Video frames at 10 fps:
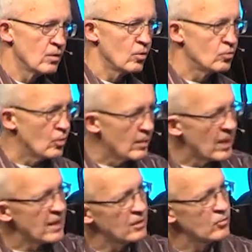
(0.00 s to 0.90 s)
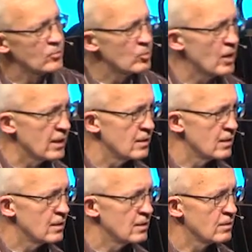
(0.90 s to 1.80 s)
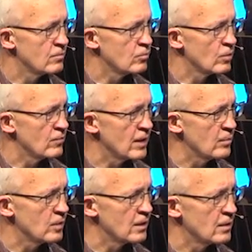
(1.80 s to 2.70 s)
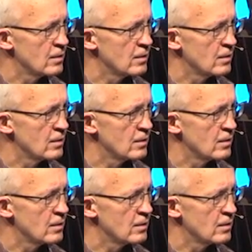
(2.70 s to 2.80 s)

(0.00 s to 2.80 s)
or do I buy a loaf of bread for the family?